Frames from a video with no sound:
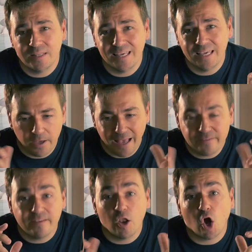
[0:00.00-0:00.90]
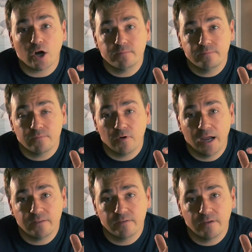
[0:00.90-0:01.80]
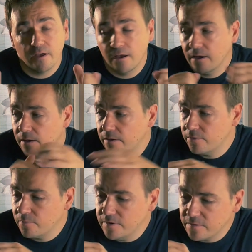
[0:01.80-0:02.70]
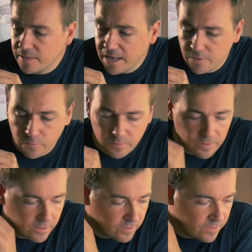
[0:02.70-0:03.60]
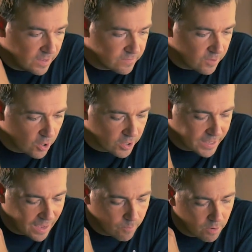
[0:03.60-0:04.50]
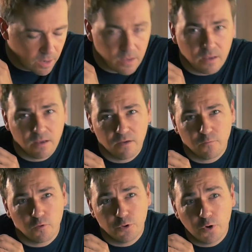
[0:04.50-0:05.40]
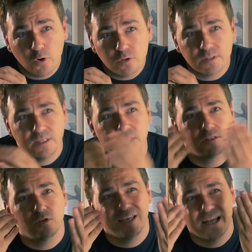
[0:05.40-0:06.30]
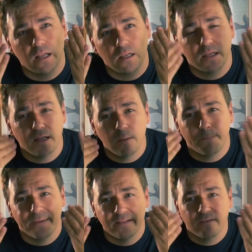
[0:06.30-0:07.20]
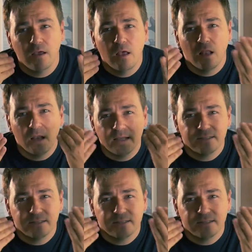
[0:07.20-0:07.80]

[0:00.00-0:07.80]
the SLR, right? The reason that I used a DSLR camera for those is to get a little bit less